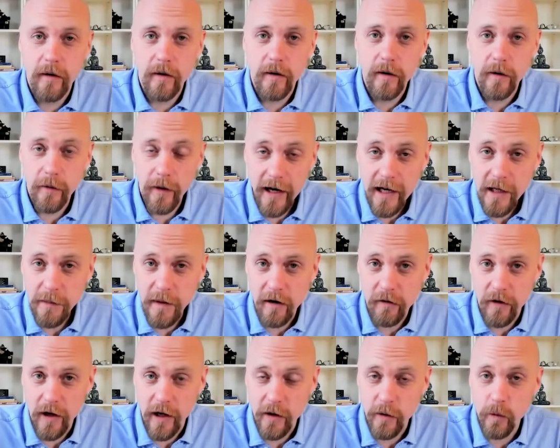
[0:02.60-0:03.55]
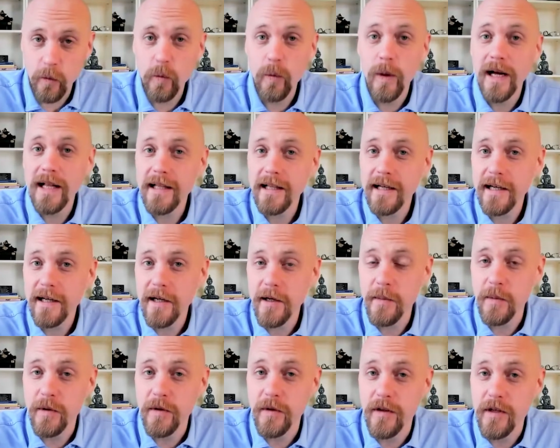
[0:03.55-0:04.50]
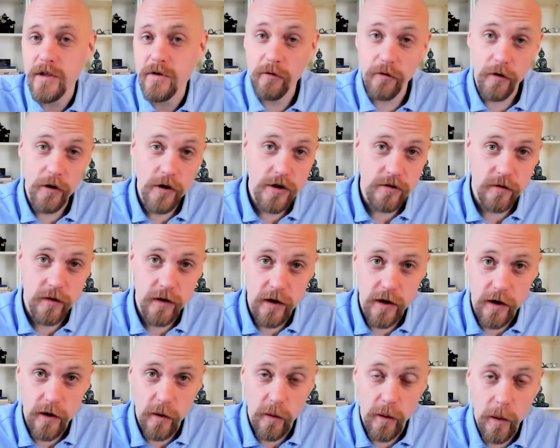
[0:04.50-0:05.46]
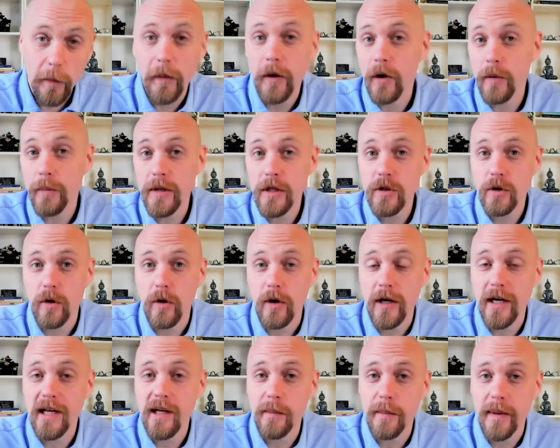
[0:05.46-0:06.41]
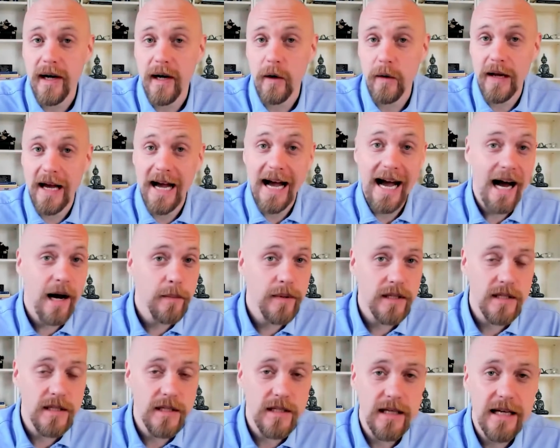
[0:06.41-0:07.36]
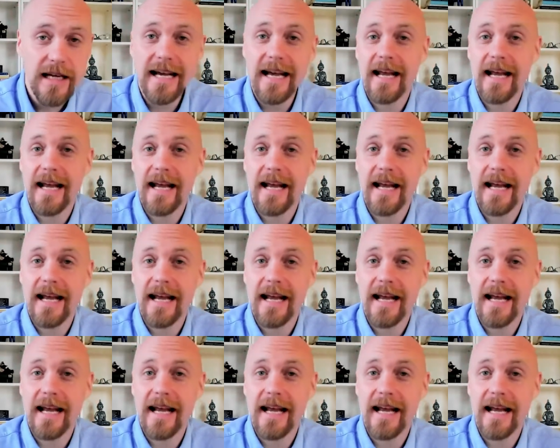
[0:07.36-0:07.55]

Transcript: All right, my friend, welcome to this first video where we're going to be talking about habits